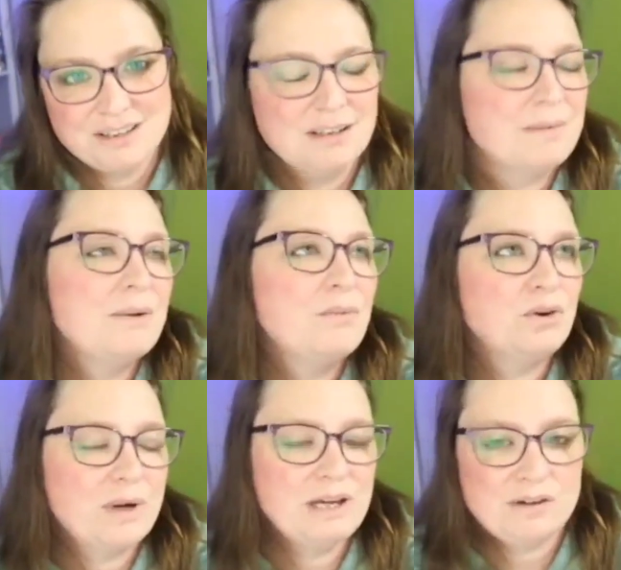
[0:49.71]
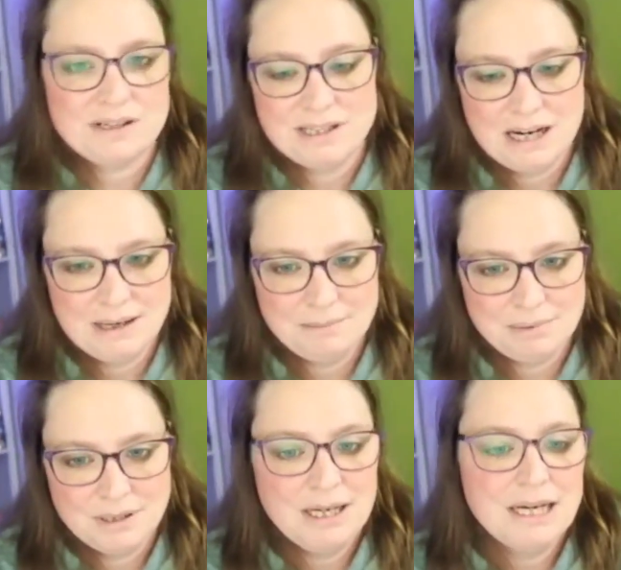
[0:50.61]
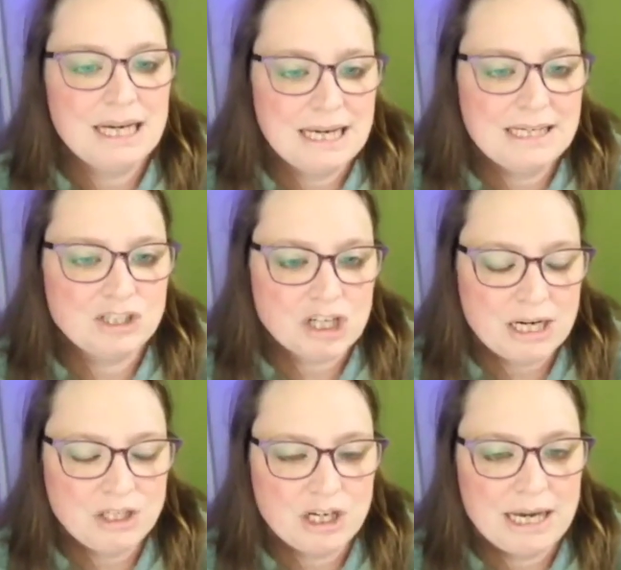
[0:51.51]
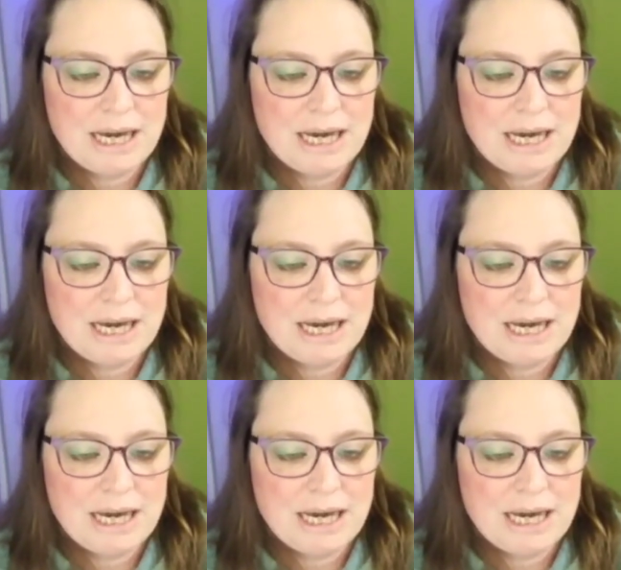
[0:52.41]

No matter what way you dress it up, it is changing